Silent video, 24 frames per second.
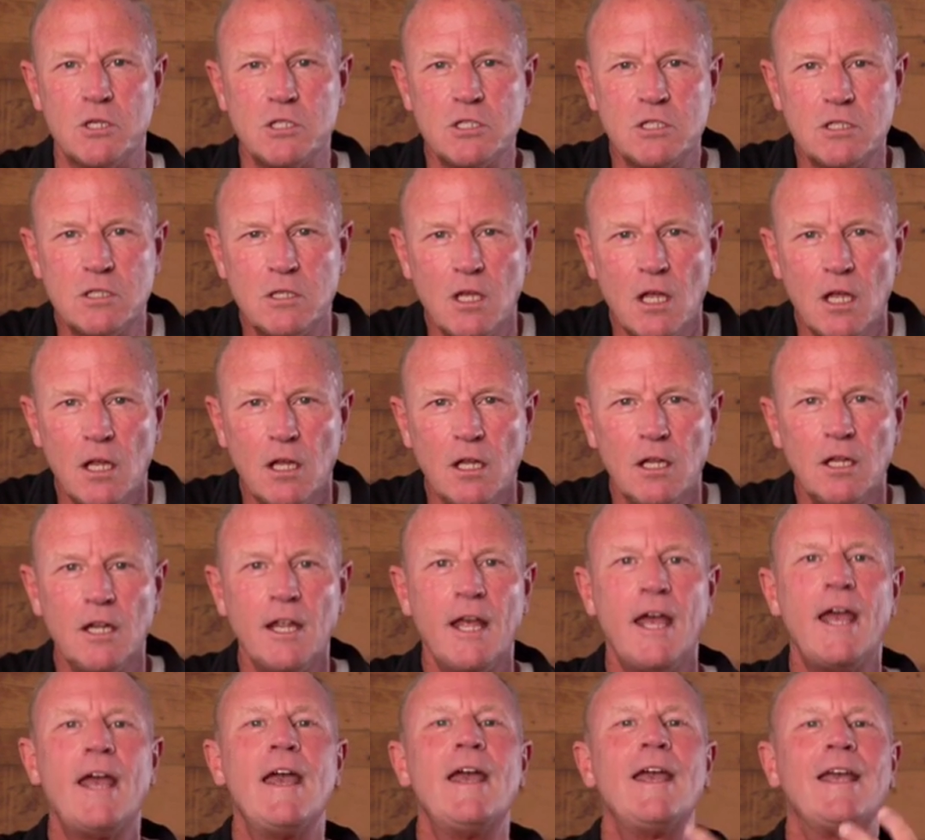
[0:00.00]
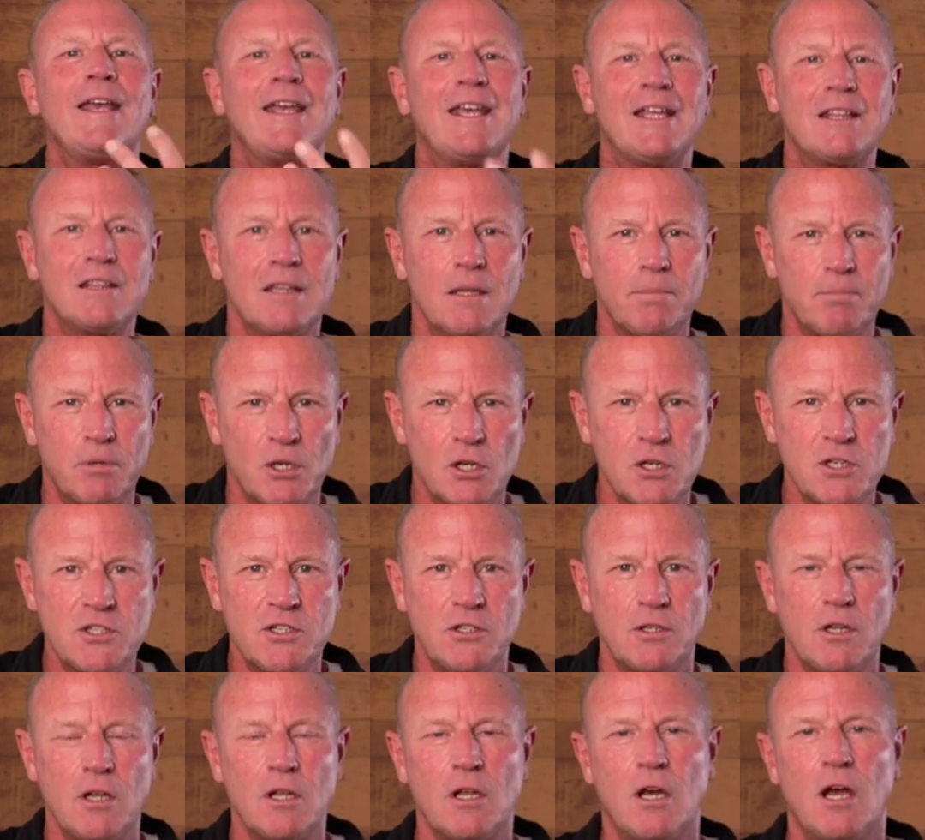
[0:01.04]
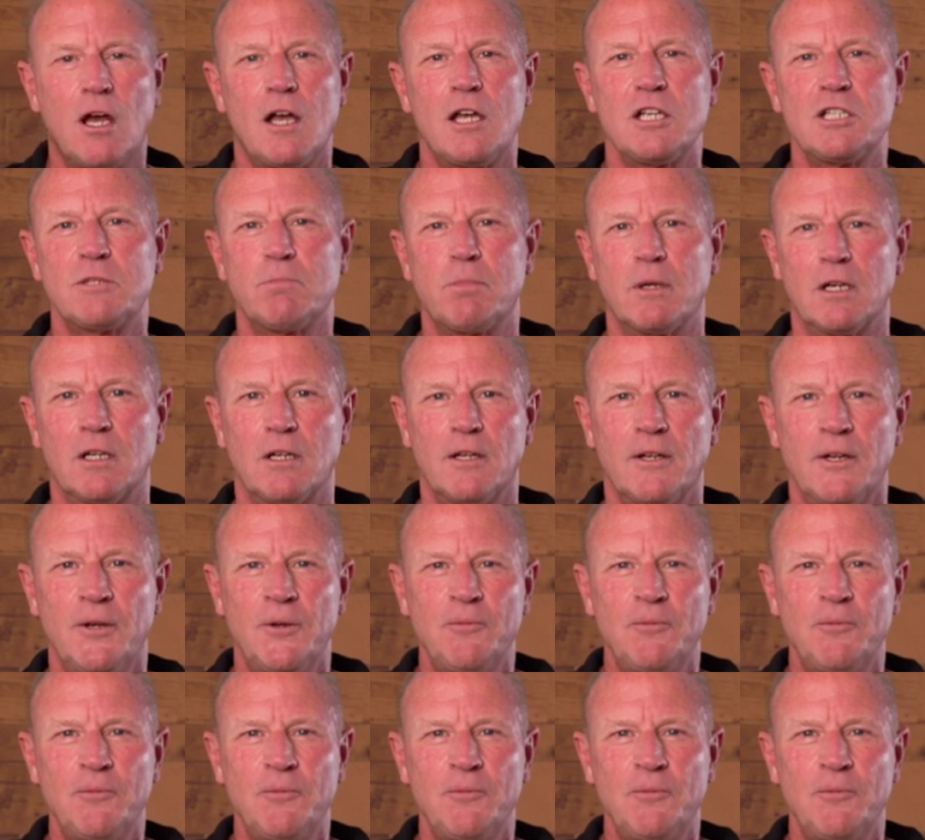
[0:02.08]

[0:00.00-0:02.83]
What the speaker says: still, get the person to the hospital.